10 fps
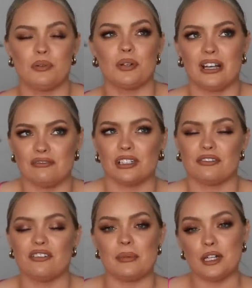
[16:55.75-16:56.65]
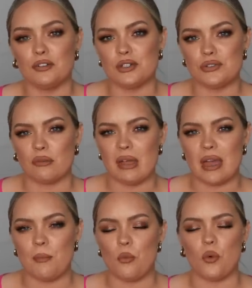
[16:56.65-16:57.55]
but what I've learned from interviews from
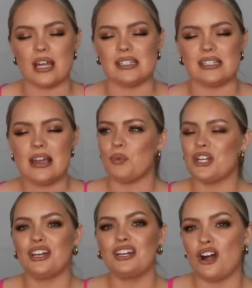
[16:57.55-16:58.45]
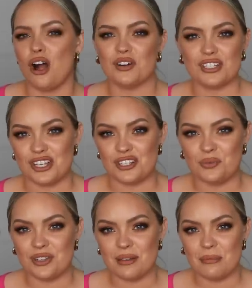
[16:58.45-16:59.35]
him was when you're in a
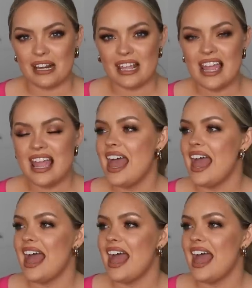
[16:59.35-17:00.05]
conversation with somebody,